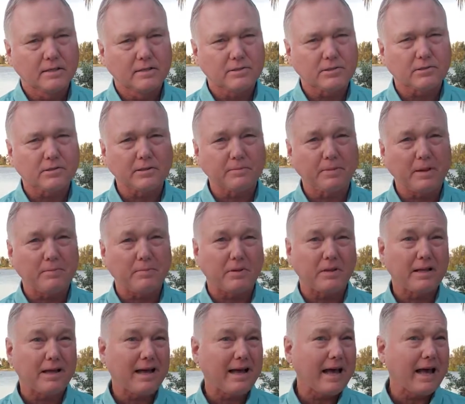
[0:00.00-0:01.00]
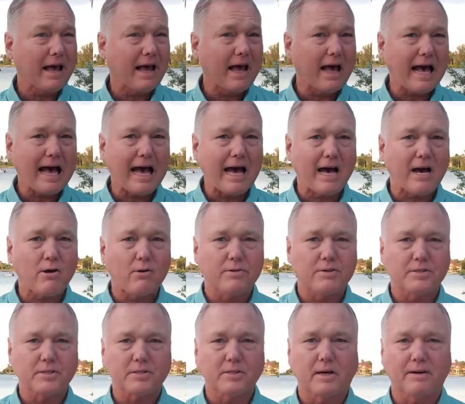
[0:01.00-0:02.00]
showing people how
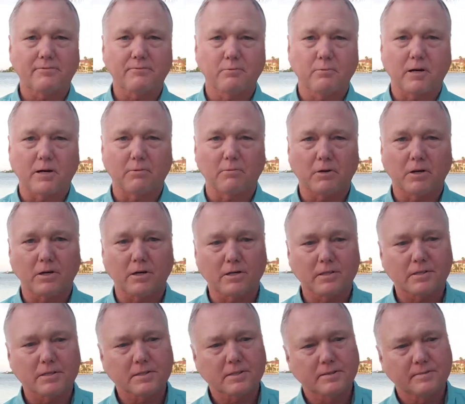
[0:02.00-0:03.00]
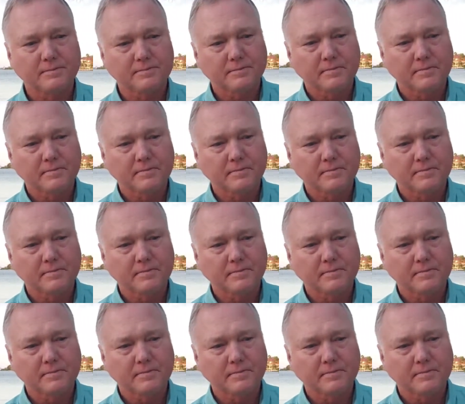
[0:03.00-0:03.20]
the software works.